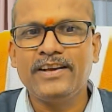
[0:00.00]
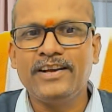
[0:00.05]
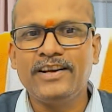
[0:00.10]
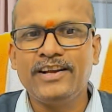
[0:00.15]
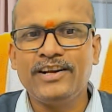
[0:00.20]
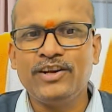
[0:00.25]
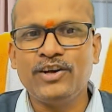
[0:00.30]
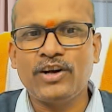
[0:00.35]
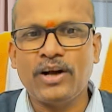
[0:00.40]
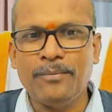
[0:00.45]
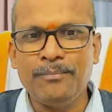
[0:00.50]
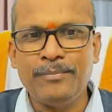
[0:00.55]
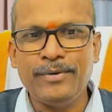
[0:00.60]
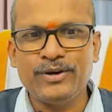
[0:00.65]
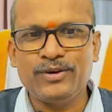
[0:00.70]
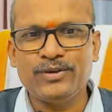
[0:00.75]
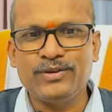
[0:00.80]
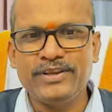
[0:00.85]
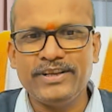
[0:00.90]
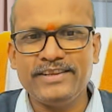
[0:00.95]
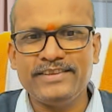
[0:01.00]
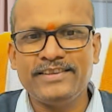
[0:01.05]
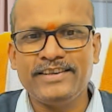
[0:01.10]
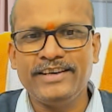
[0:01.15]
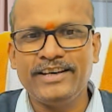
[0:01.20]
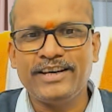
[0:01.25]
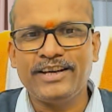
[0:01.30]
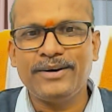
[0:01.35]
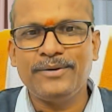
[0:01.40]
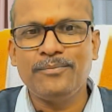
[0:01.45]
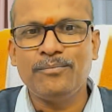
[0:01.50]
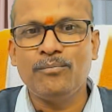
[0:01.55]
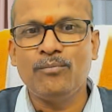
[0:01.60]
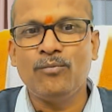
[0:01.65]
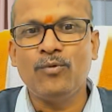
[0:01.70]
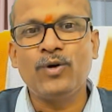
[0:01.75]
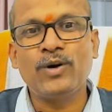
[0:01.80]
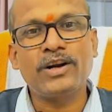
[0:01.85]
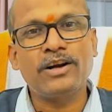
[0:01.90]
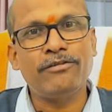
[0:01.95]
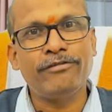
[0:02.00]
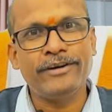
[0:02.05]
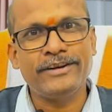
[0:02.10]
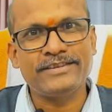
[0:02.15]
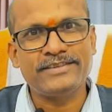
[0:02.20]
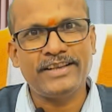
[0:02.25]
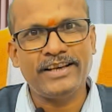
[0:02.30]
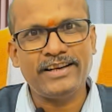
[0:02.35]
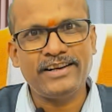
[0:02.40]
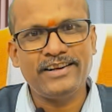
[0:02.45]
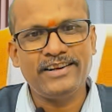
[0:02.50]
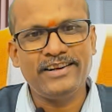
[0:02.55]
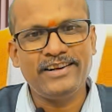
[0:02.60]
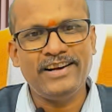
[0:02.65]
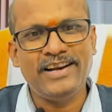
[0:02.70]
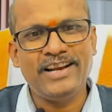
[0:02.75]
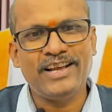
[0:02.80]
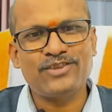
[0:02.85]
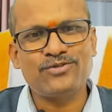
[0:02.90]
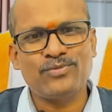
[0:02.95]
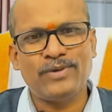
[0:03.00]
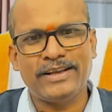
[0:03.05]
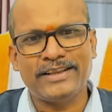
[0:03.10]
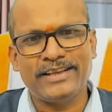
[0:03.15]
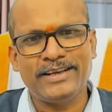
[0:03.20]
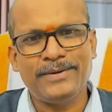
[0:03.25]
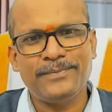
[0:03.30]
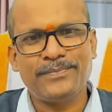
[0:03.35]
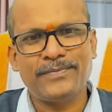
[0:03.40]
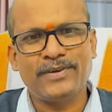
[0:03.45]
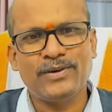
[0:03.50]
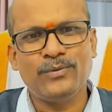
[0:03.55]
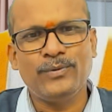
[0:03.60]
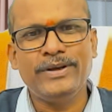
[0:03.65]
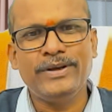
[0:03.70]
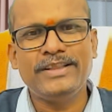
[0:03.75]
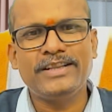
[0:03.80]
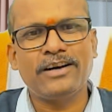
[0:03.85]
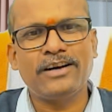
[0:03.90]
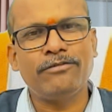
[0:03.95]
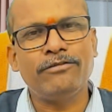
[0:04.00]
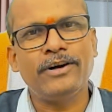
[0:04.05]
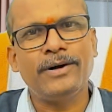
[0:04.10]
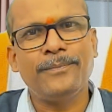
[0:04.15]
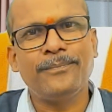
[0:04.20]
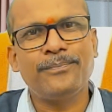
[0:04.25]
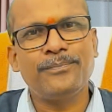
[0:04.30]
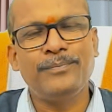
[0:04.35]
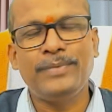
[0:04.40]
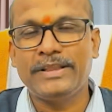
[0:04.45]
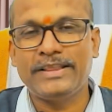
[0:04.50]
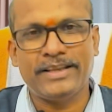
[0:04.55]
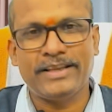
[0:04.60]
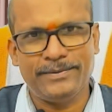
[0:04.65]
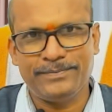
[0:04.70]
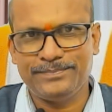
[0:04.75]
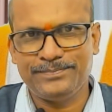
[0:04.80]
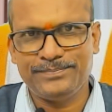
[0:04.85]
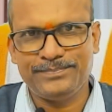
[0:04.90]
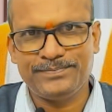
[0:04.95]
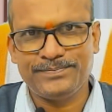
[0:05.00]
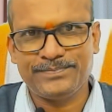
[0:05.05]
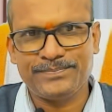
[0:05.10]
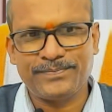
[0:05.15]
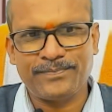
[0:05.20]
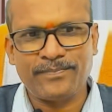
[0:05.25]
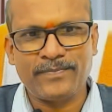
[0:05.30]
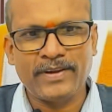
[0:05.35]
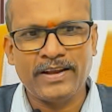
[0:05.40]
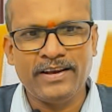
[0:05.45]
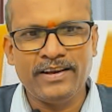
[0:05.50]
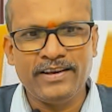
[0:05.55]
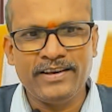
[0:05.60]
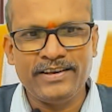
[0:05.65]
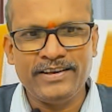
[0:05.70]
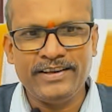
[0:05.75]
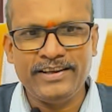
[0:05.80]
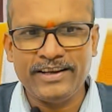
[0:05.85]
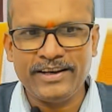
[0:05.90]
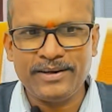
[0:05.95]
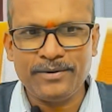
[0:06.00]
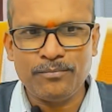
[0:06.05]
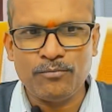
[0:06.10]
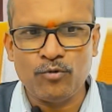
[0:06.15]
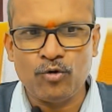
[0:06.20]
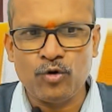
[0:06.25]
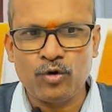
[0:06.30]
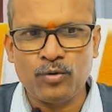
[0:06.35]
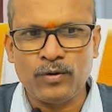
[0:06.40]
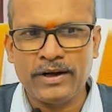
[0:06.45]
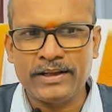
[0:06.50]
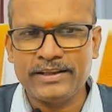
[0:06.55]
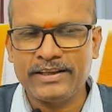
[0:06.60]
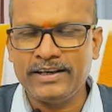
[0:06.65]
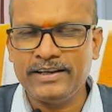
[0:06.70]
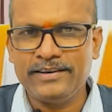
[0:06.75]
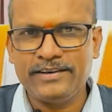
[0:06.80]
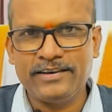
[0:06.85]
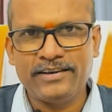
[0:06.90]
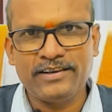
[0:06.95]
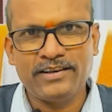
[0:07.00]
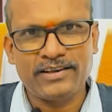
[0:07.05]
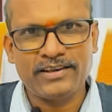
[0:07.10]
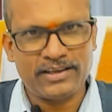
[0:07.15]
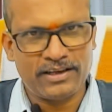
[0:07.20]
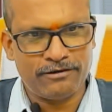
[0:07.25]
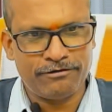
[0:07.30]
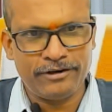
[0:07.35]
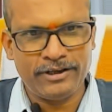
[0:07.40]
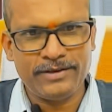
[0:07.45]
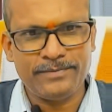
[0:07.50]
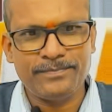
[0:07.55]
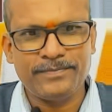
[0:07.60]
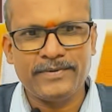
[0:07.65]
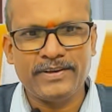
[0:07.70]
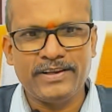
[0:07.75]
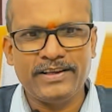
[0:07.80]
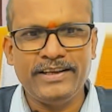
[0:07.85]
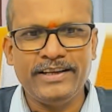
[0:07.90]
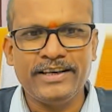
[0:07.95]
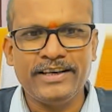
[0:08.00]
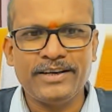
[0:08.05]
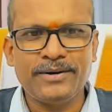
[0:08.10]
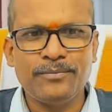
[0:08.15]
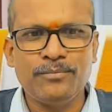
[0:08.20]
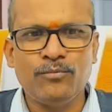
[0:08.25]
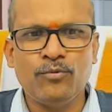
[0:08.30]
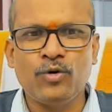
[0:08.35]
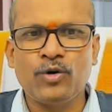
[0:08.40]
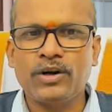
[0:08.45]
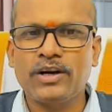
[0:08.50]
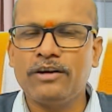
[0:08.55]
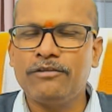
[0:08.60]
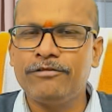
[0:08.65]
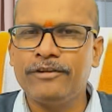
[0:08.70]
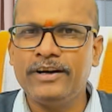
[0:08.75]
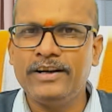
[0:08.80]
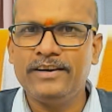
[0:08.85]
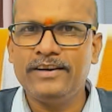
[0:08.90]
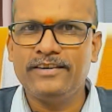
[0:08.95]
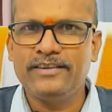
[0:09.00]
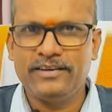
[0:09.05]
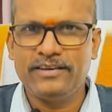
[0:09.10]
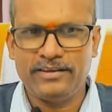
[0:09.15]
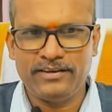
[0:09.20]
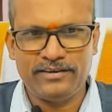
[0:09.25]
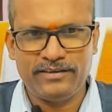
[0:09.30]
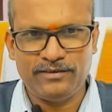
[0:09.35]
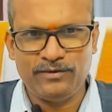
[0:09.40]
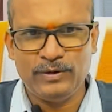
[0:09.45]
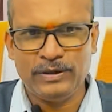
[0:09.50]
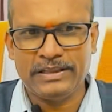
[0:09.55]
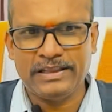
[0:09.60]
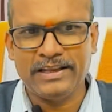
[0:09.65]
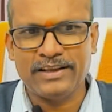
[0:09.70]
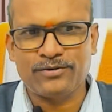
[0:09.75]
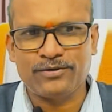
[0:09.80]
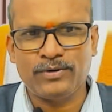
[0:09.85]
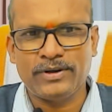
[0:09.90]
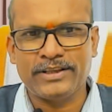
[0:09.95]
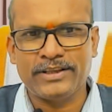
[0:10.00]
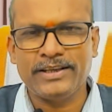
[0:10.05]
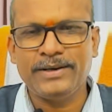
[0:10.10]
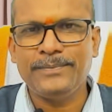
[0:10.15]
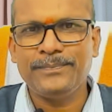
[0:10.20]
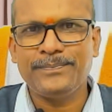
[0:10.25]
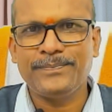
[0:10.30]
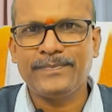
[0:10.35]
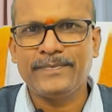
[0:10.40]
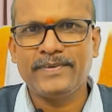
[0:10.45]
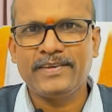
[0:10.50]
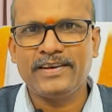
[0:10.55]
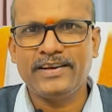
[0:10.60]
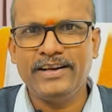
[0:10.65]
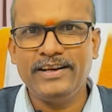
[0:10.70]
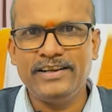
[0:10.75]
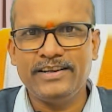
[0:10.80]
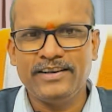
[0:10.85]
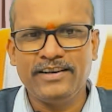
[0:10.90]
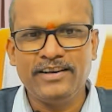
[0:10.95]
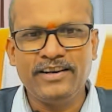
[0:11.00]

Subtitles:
Now compared to this, here more kapha is there, less vata with kapha, pitta. Here more vata, kapha. Here more kapha with less vata. Right?